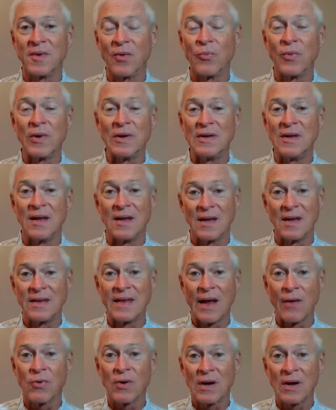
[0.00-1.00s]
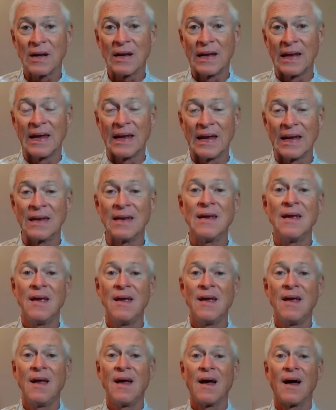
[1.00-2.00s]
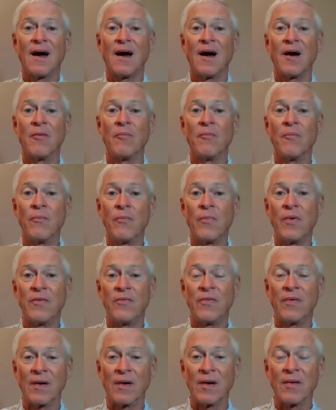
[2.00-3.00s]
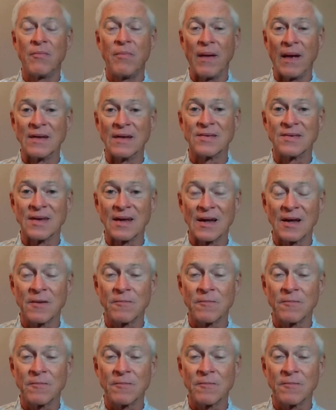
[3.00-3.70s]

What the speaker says: and we did. And they were clean, but very basic.